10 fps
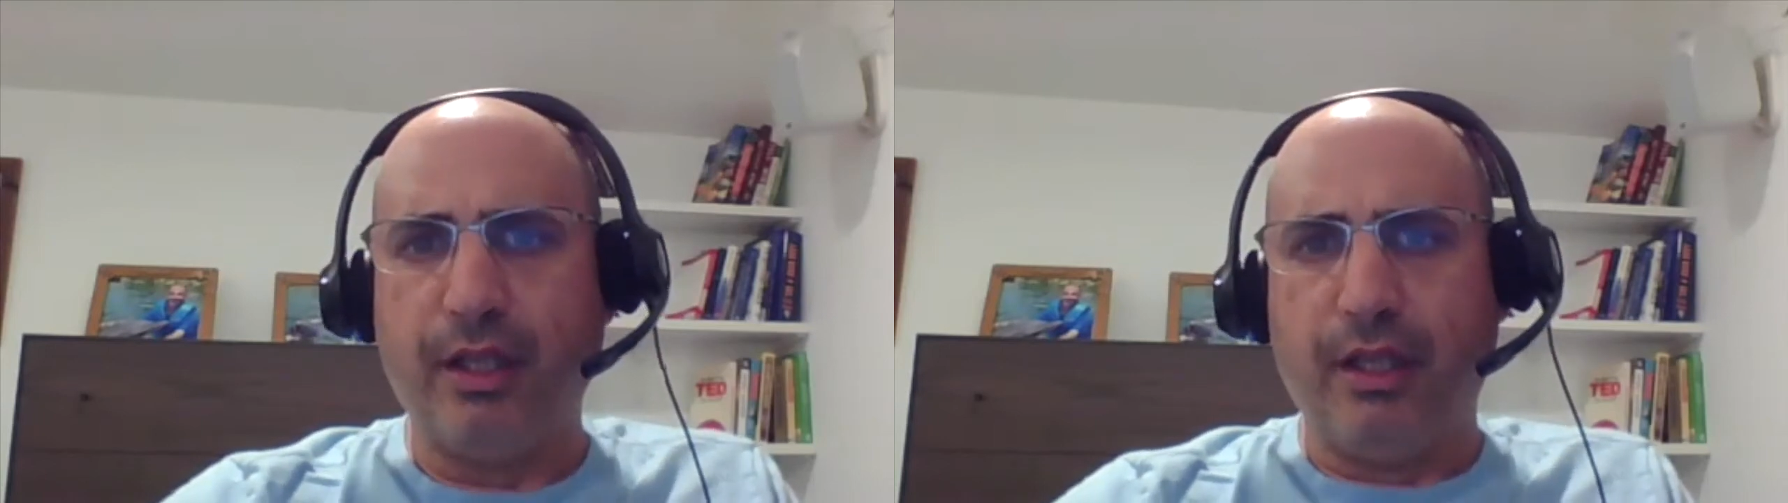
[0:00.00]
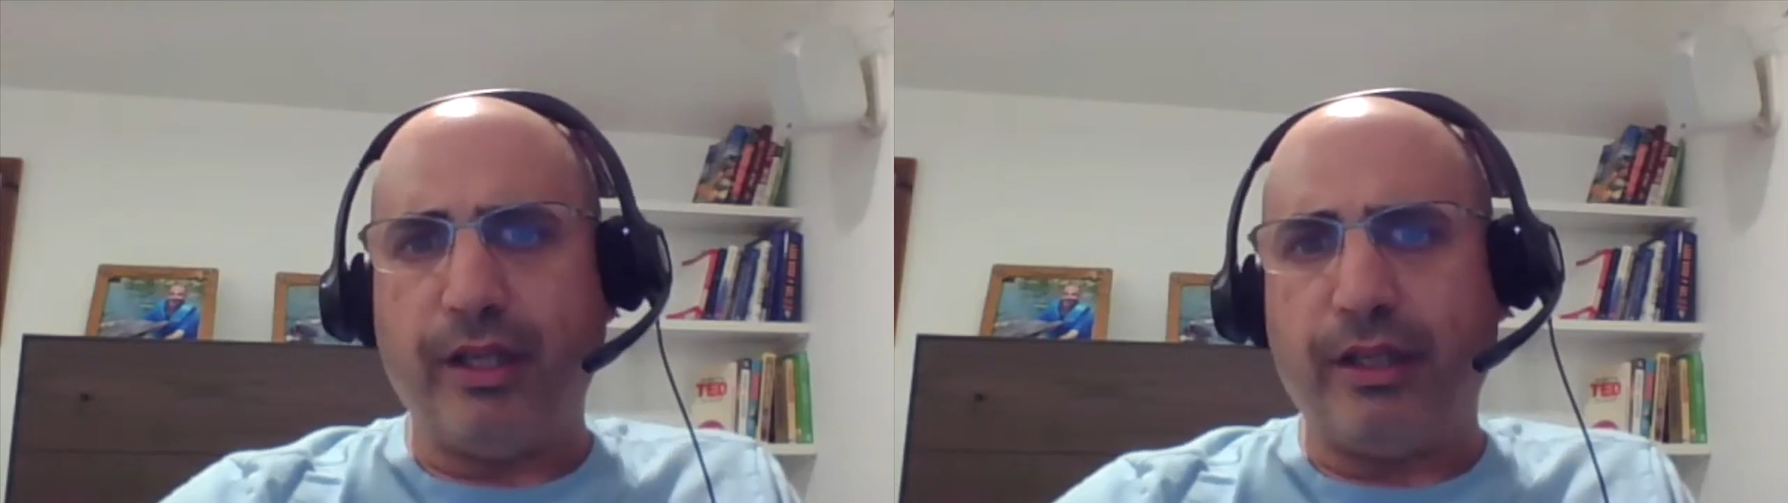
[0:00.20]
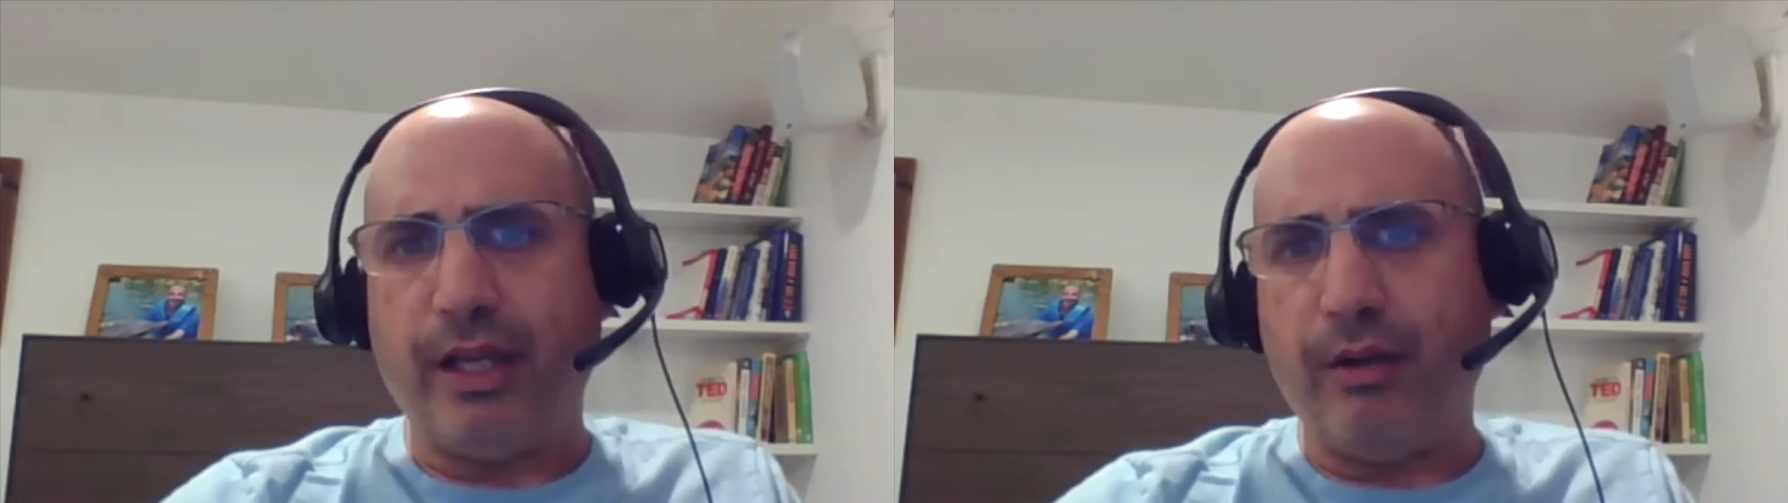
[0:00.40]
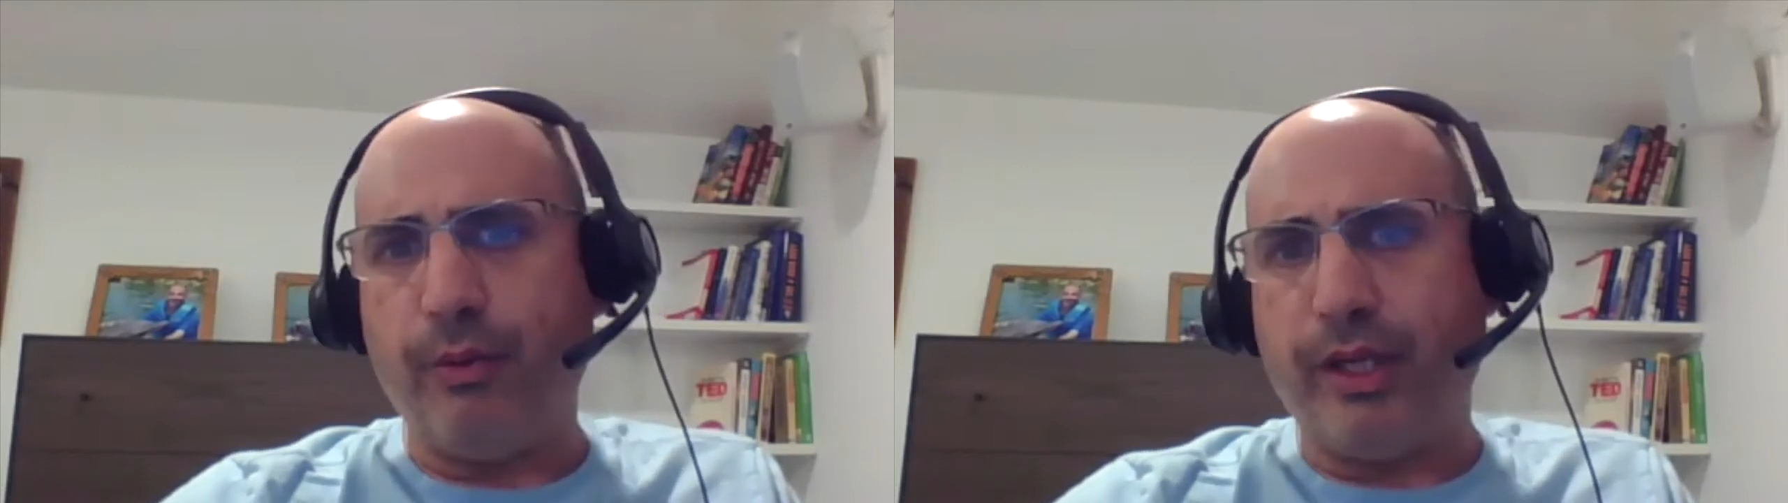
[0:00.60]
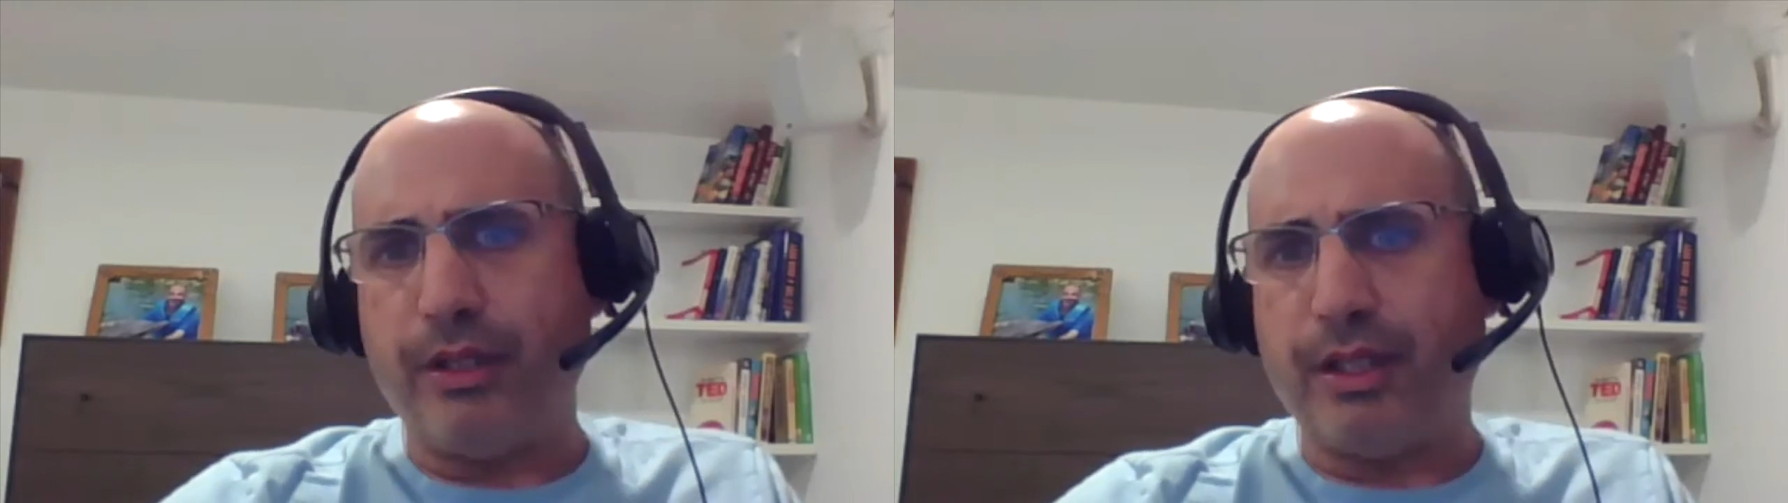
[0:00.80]
Then
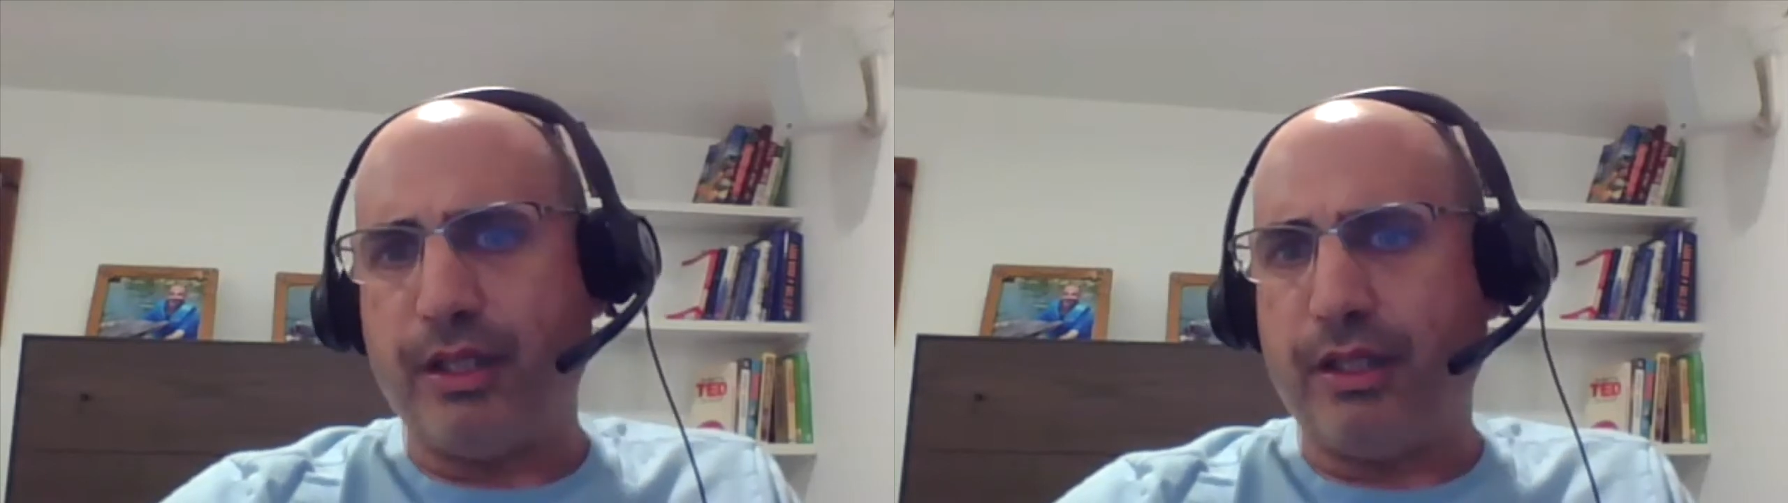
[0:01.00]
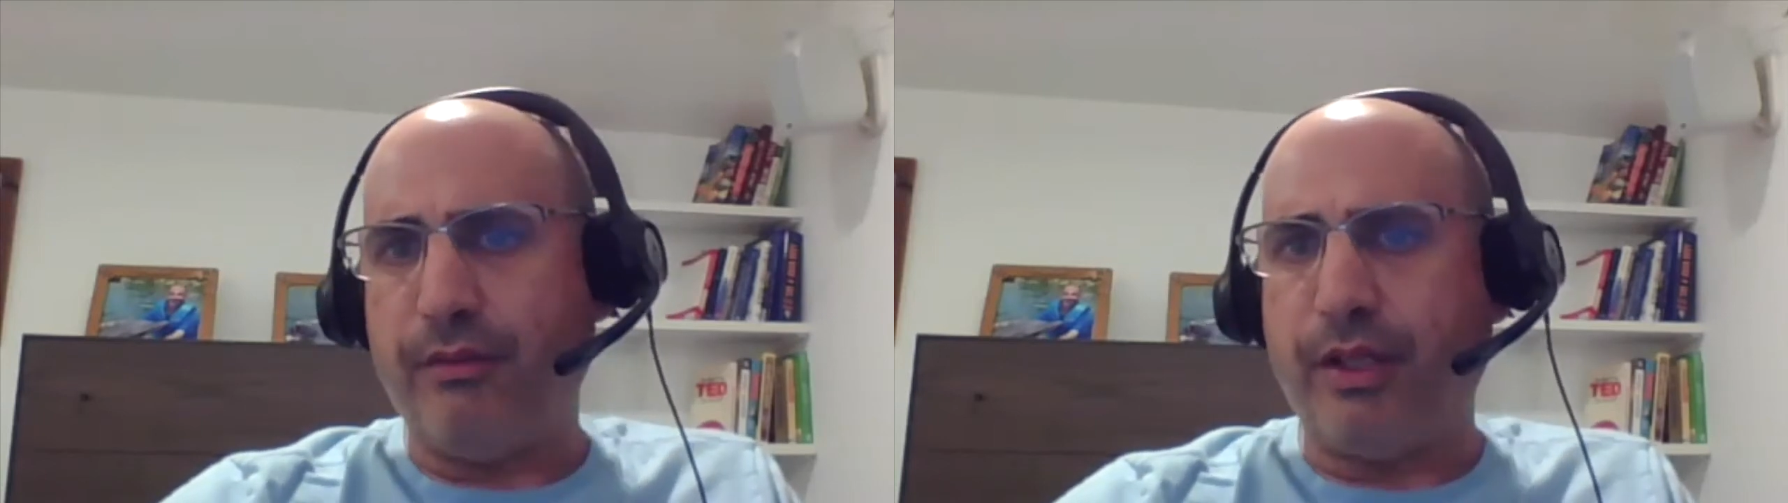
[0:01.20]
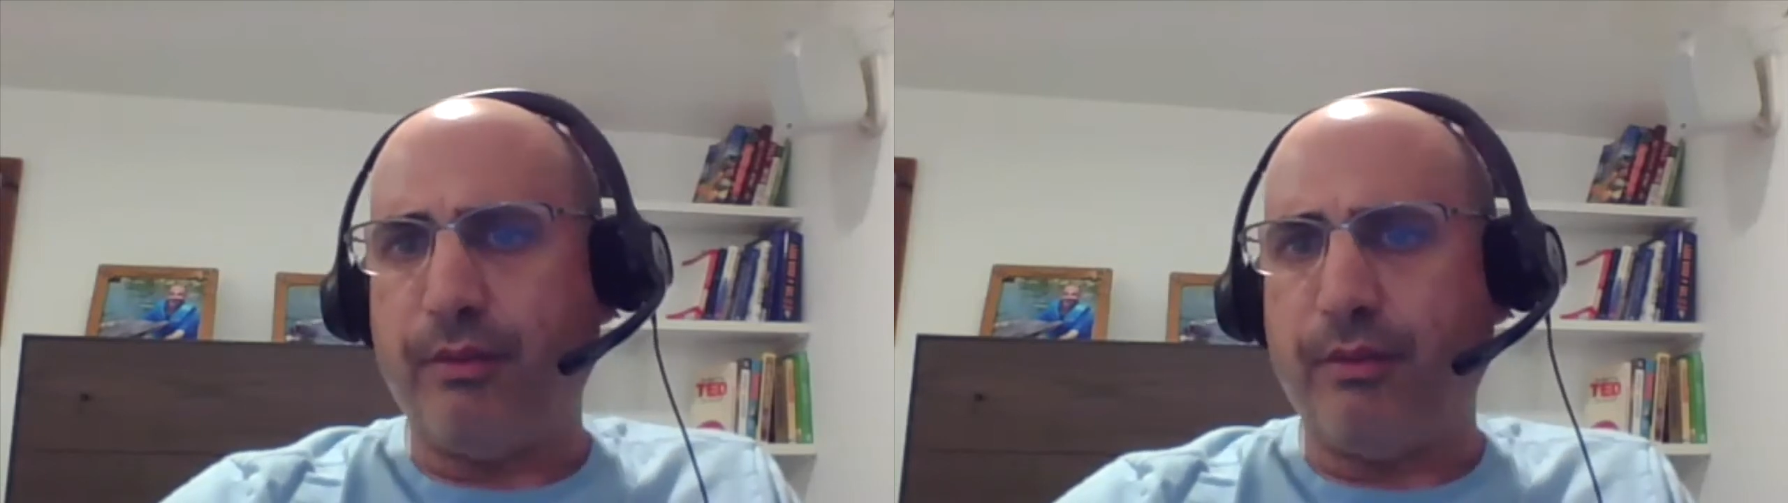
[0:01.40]
we can send them a